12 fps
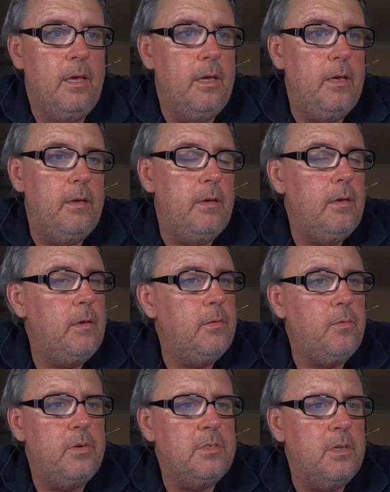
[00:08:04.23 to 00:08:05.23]
It
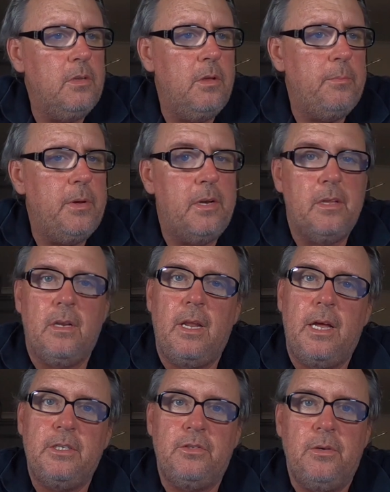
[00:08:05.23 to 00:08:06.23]
wasn't a lot better than the
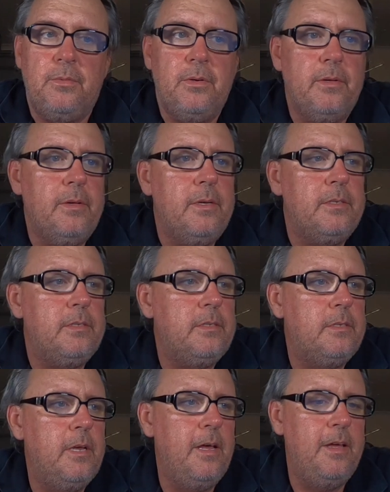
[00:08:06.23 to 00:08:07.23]
last trip.
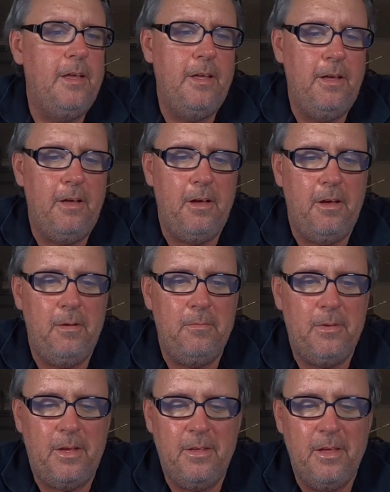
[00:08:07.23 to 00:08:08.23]
That's
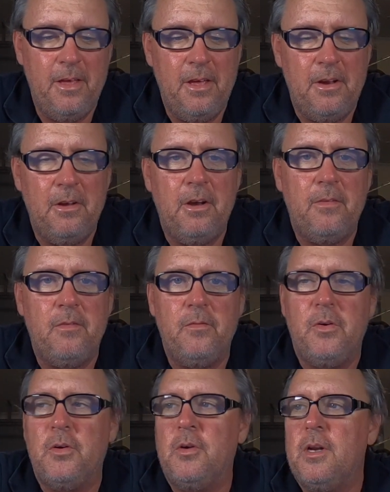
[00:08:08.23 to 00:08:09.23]
not having
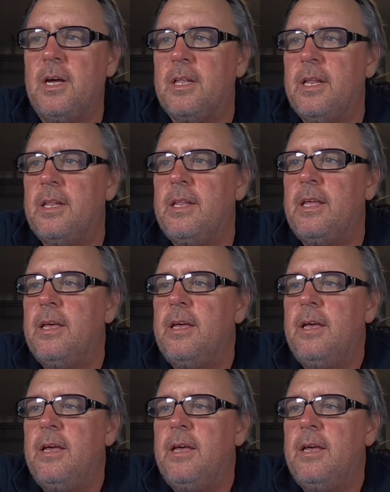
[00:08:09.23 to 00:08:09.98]
very good luck lately.